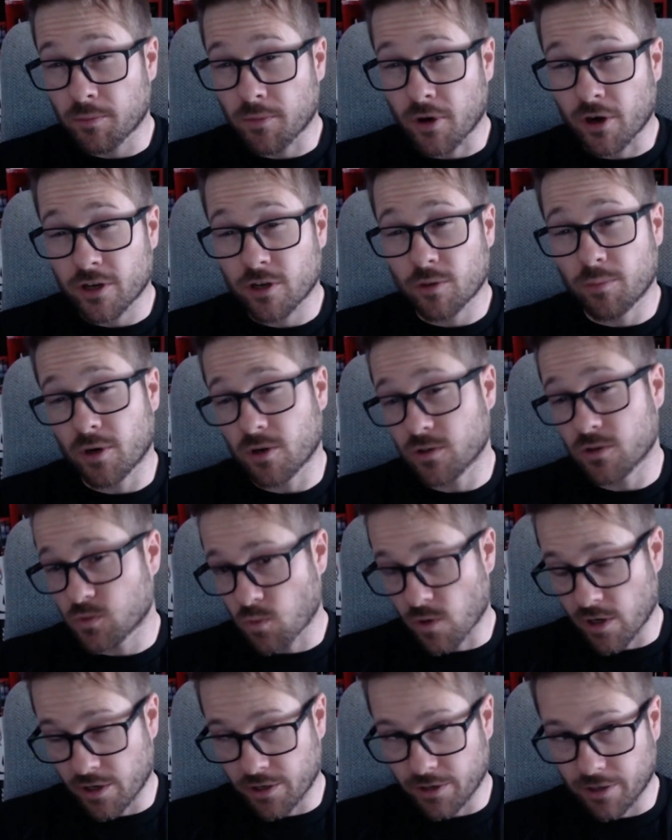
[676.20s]
Mario Bros.
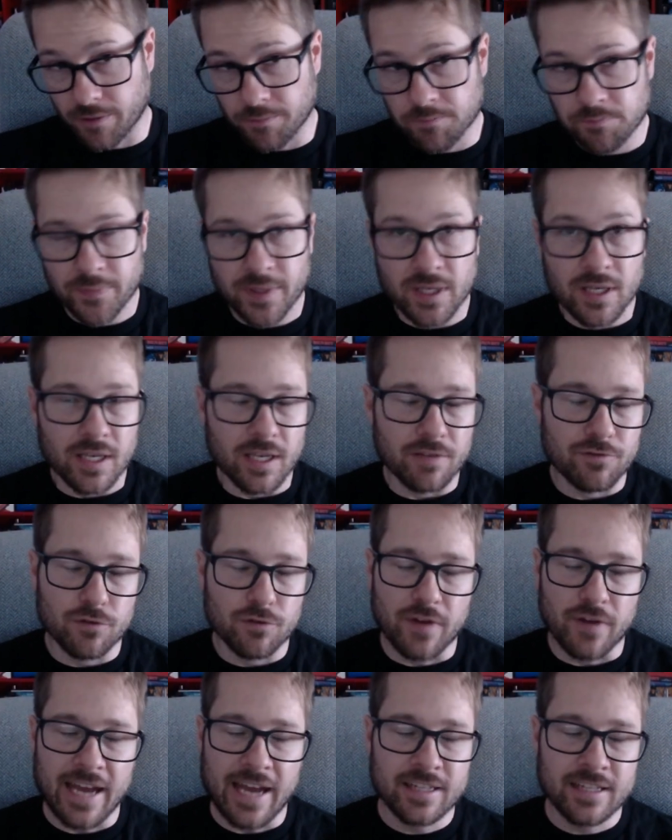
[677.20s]
Wonder. If
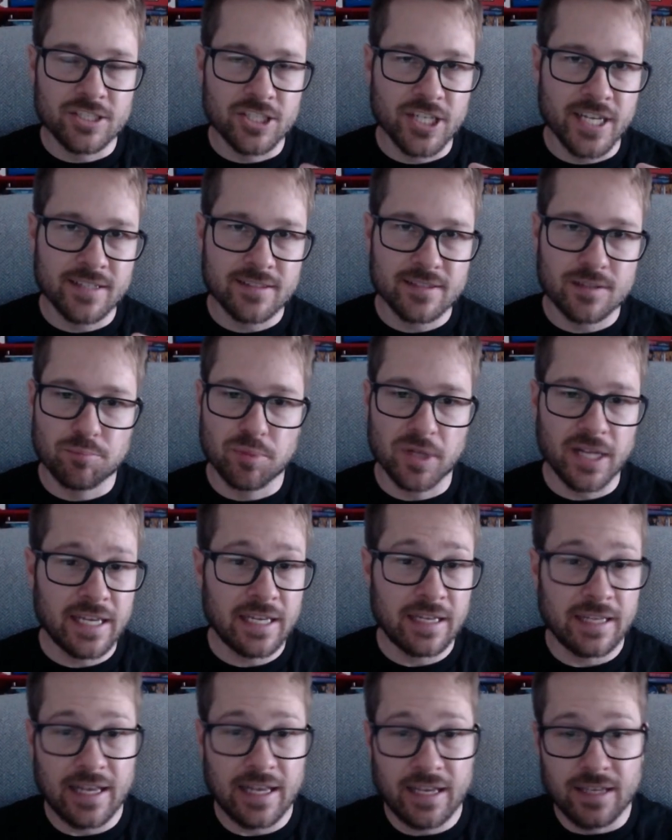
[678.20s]
you've had a chance to play
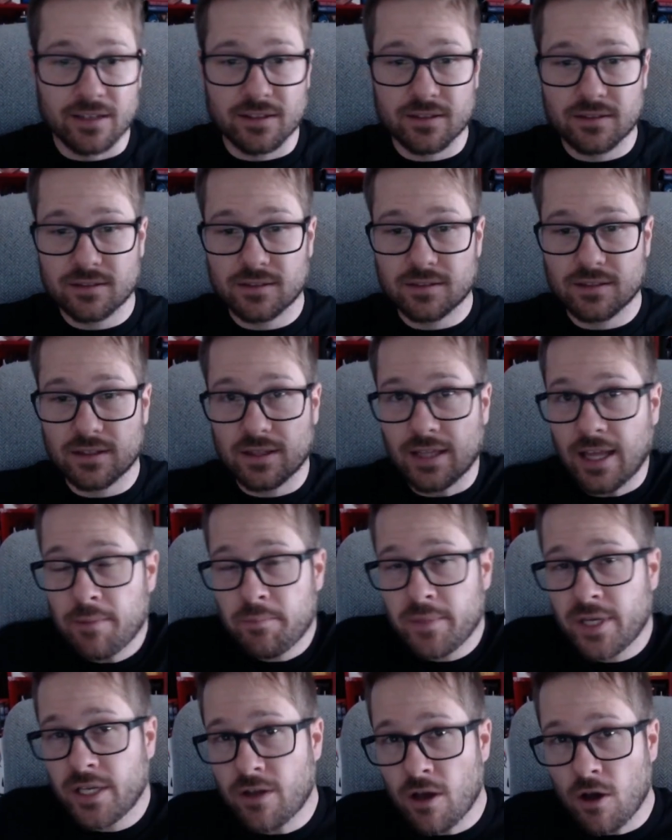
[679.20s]
it, hey, let
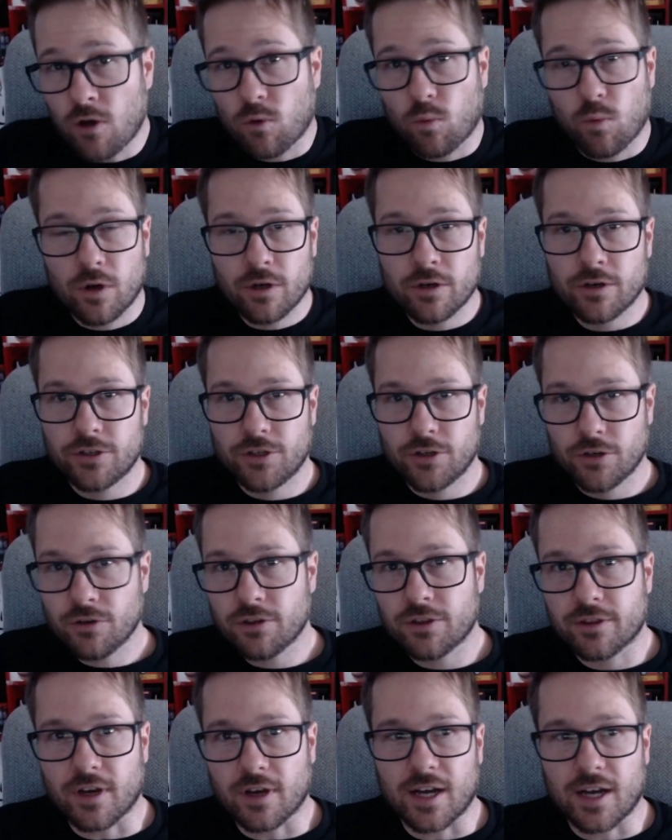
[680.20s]
me know. What are your
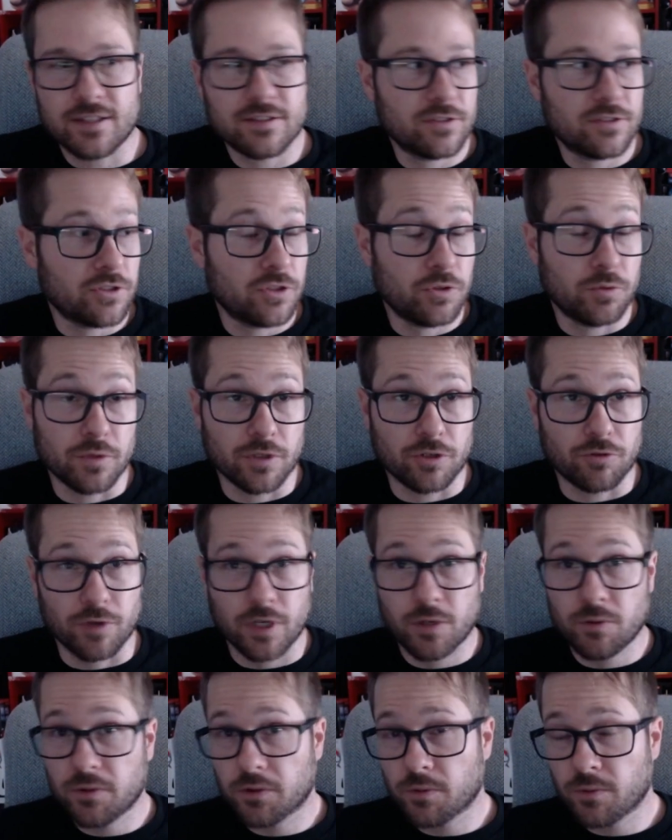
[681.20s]
thoughts? Do you
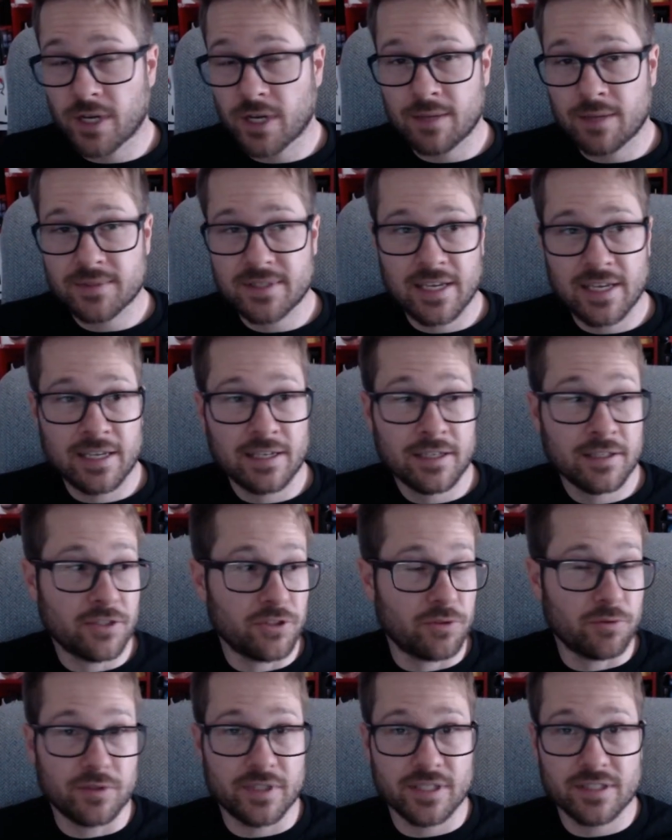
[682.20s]
agree with what I'm saying? Do
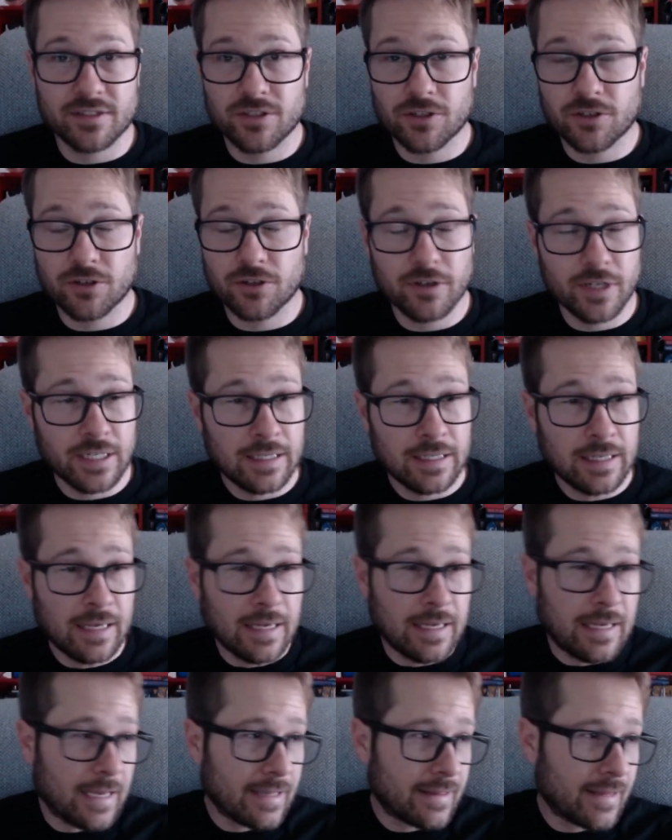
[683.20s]
you disagree?
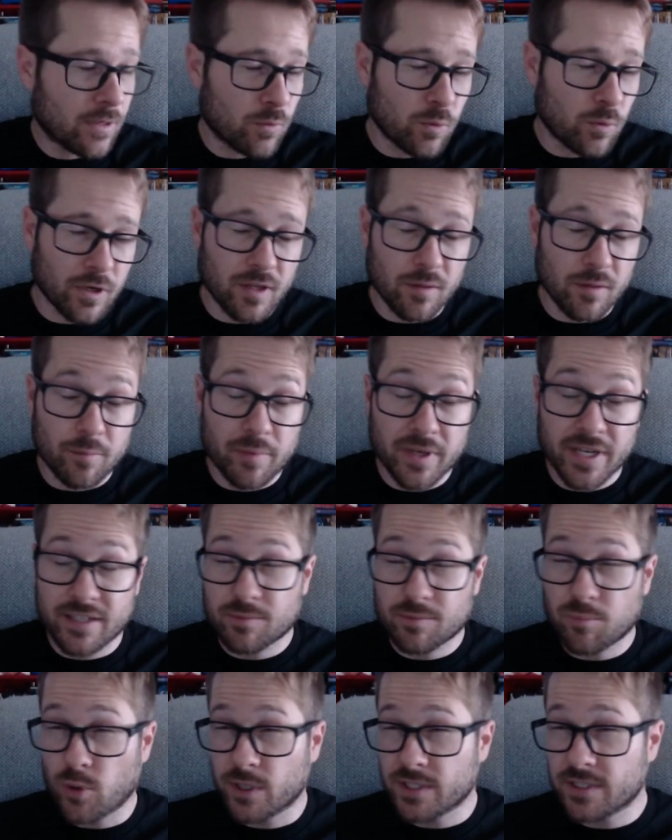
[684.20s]
I think one of the
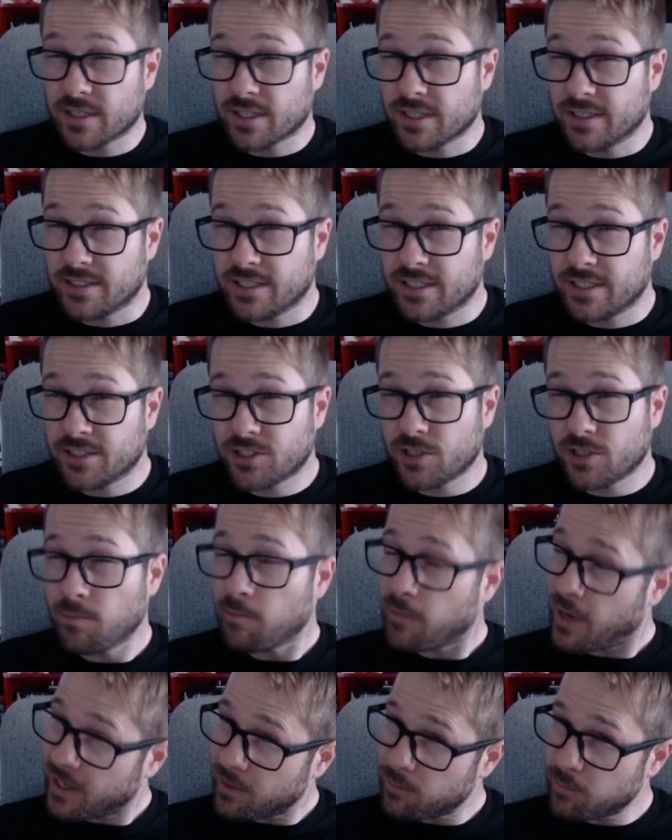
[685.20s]
biggest points of contention
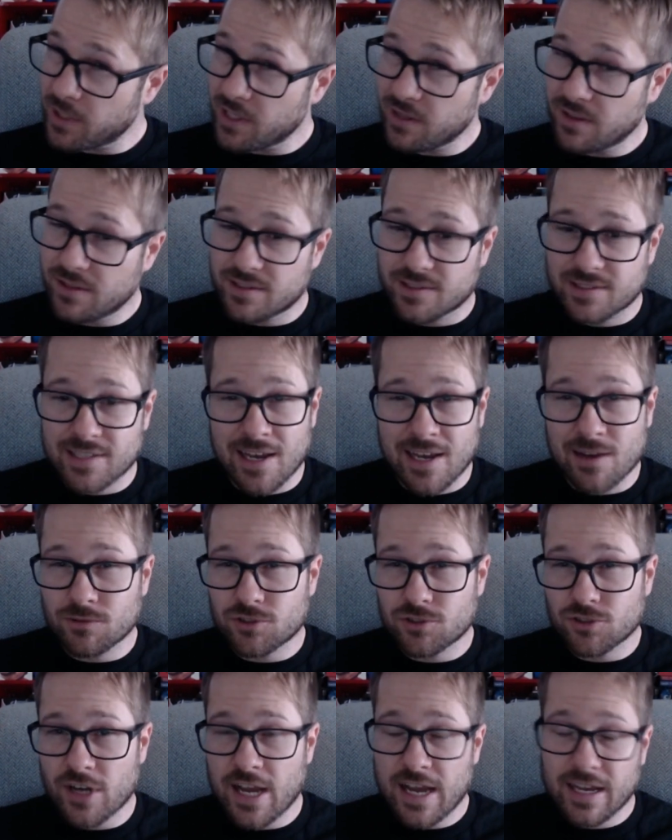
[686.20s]
might be the
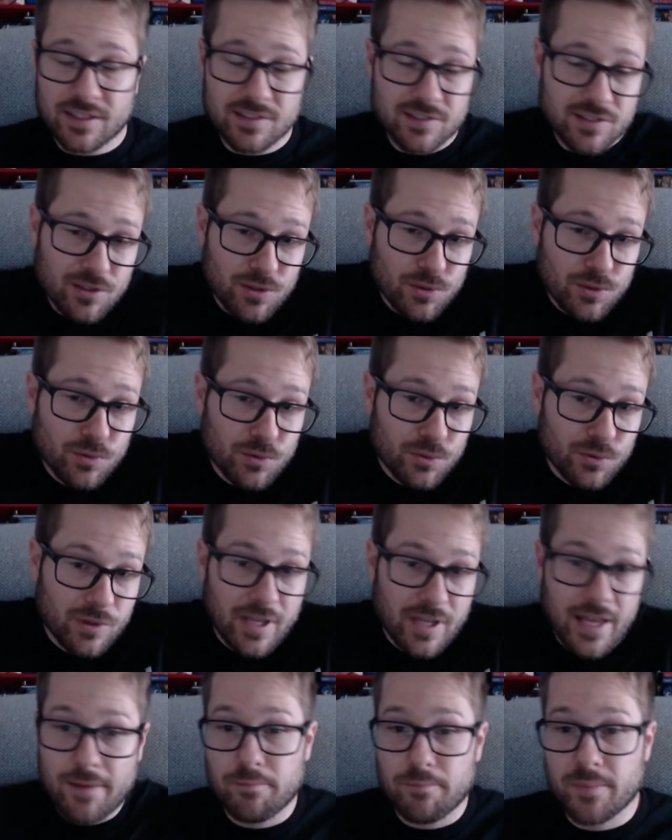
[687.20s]
soundtrack, so
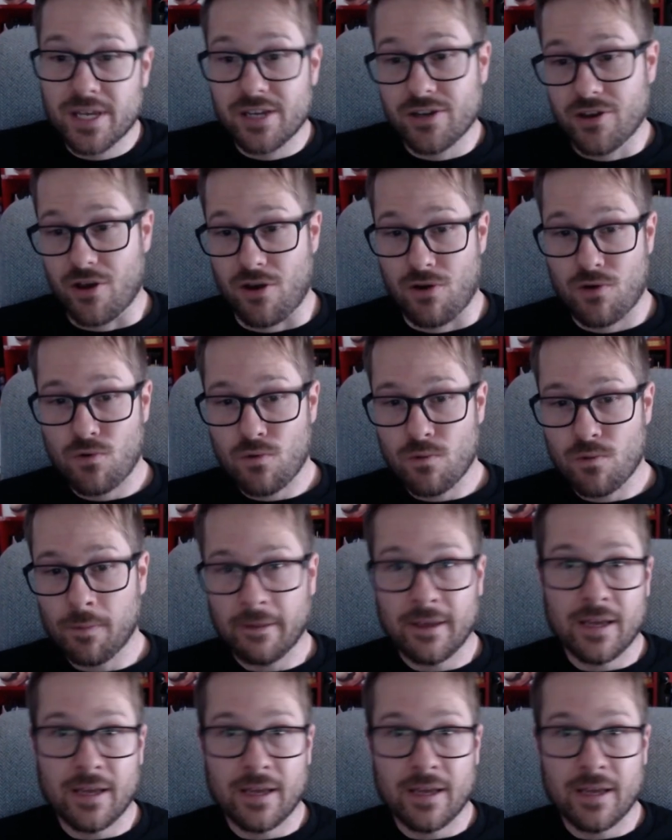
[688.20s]
let me know.